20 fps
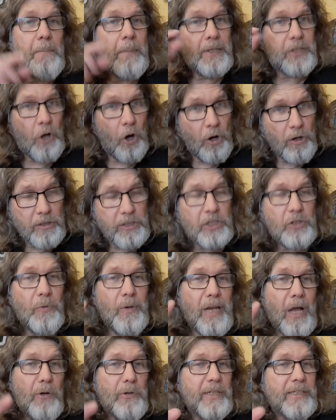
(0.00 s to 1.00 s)
but also
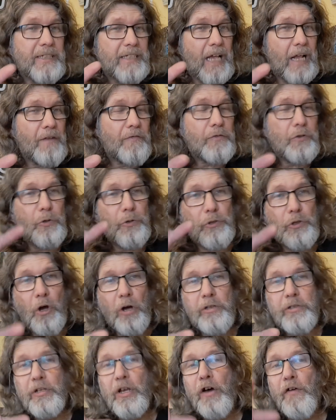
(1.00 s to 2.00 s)
allow yourself to
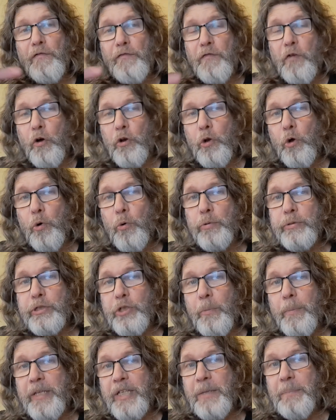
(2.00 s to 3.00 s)
not follow
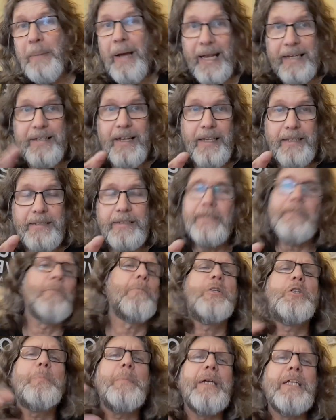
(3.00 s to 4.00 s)
so many patterns,
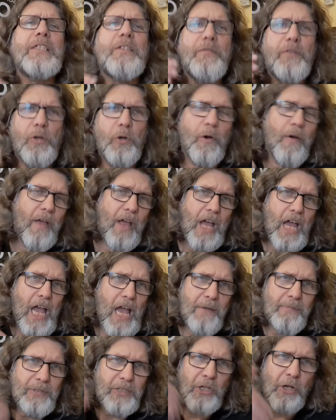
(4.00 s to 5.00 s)
which means if you
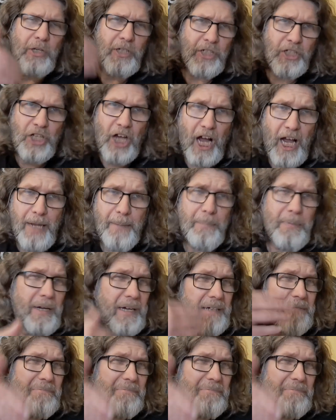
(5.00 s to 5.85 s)
have a certain type,